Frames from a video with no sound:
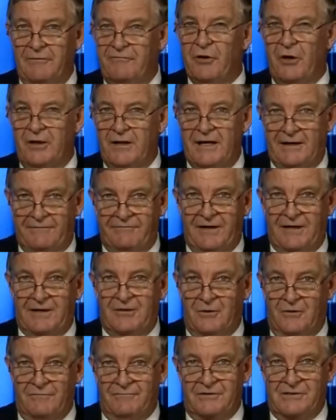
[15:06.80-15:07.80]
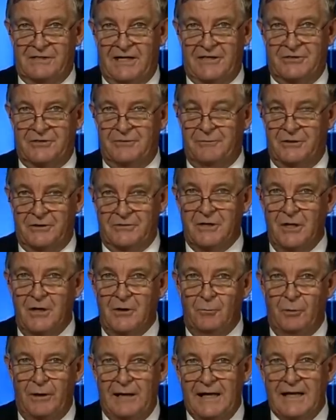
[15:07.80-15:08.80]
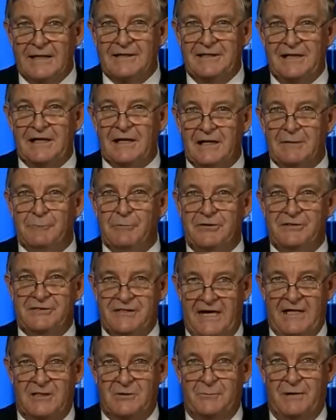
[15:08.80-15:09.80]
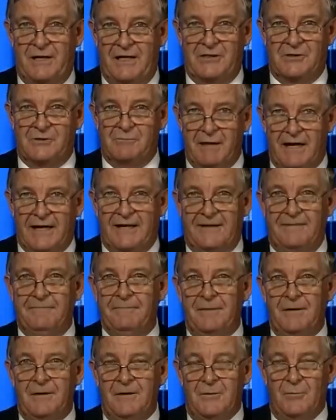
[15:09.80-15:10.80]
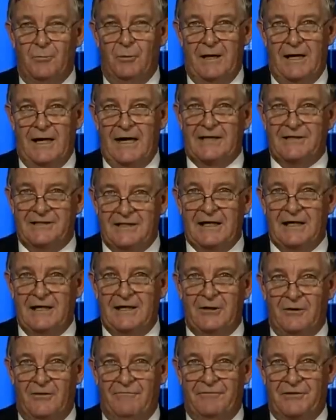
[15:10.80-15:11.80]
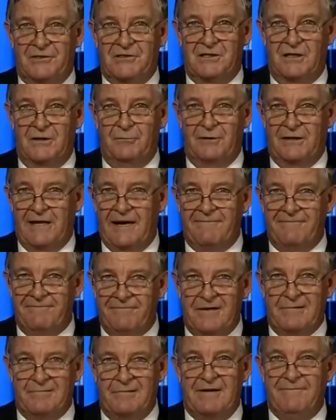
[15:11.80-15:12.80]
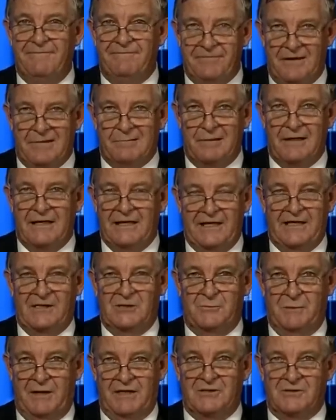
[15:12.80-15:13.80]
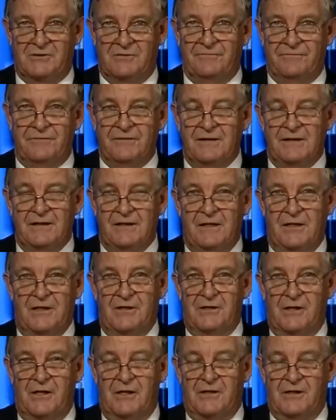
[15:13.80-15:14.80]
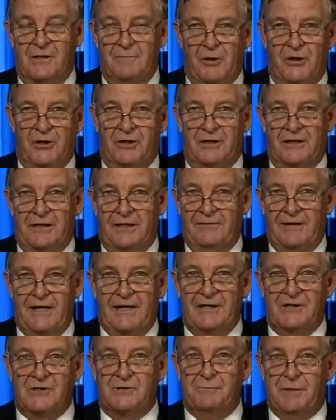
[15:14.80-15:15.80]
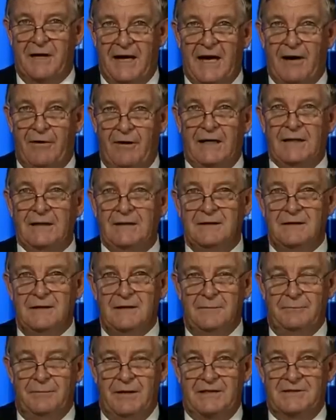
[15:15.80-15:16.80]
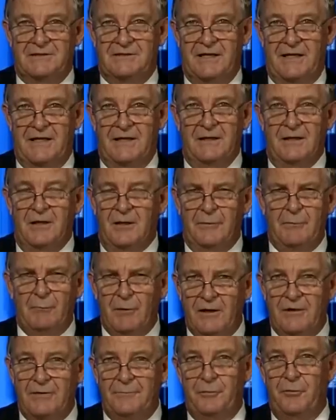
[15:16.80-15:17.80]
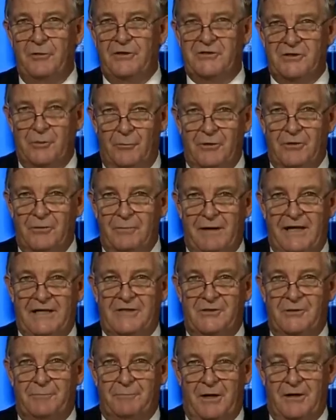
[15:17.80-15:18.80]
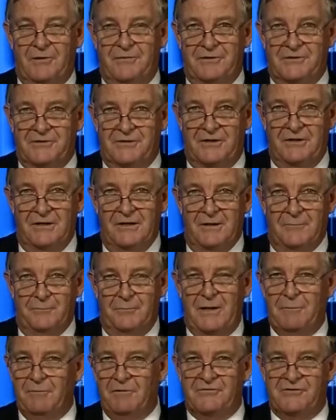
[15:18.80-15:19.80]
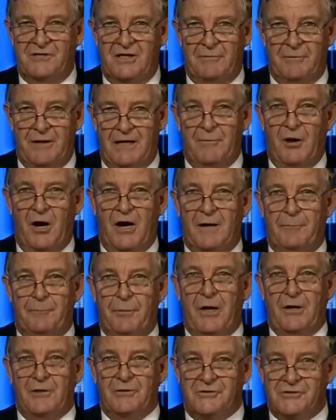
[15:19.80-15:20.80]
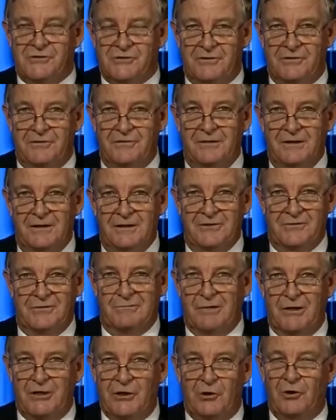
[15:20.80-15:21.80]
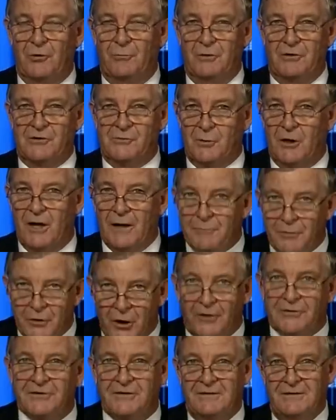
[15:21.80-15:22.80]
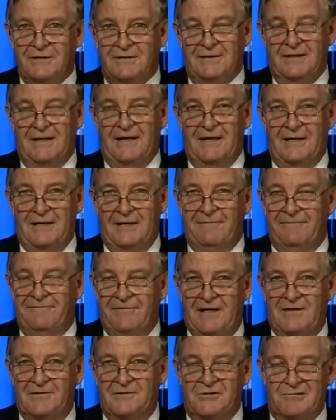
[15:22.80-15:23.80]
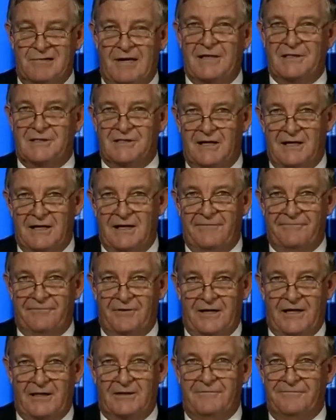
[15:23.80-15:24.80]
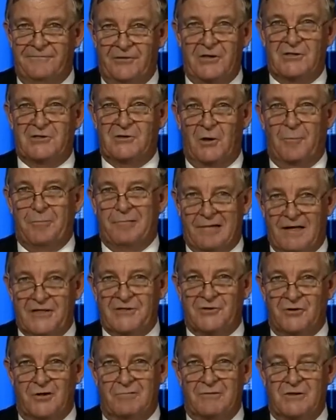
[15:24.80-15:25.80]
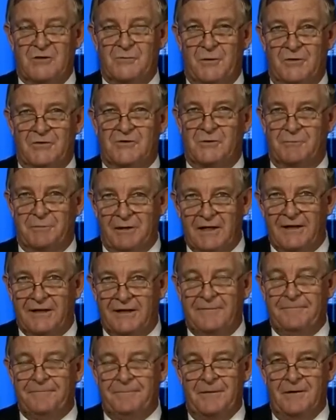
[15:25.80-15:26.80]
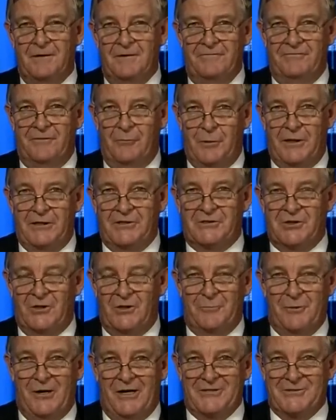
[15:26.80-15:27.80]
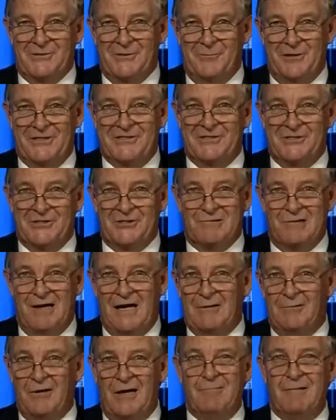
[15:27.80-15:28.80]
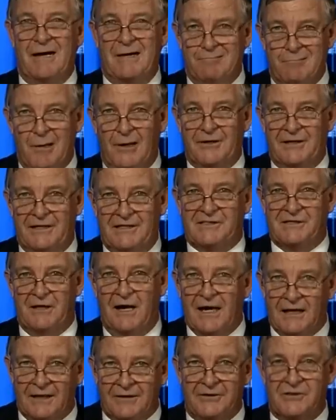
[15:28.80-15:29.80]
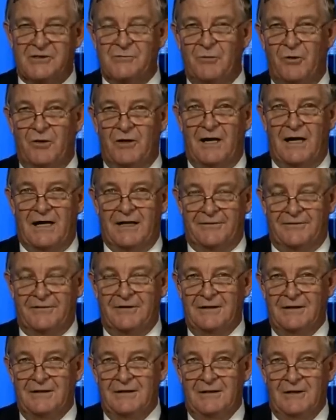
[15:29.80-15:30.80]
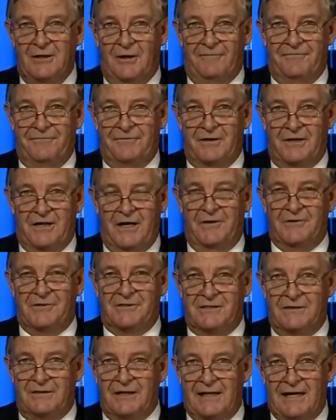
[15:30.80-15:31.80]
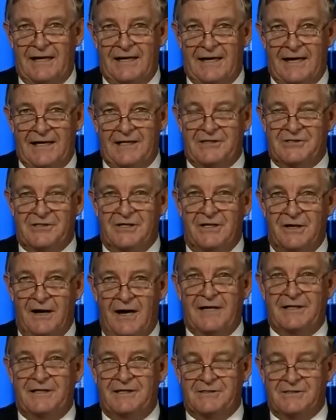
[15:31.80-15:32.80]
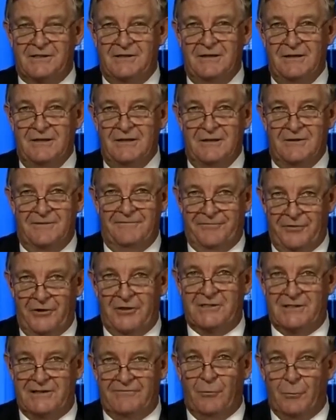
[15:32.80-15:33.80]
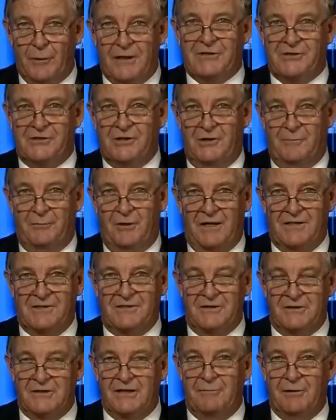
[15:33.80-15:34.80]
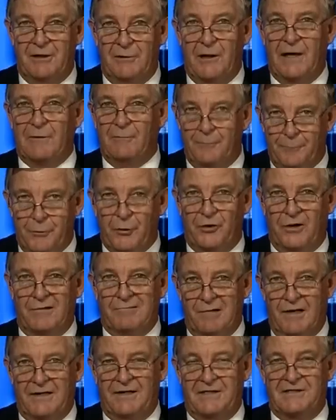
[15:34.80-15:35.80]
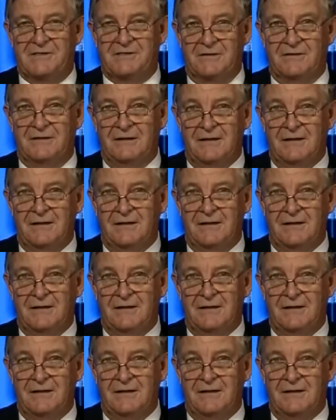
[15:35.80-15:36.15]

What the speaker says: So we've got to have that conversation because we are dealing with taxpayers' money. We are dealing, obviously, with a very, very expensive commodity, and that is power. But, I mean, one of the points I wanted to make to you both is that people have said to me, am I opposed to renewables? Well, I'm not. In fact, strangely enough, I had the first operational responsibility for wind turbines in Western Australia. I ran Rottnest Island, a small island off the coast in the late 80s and 90s. And the first ever wind turbines in WA were put on Rottnest.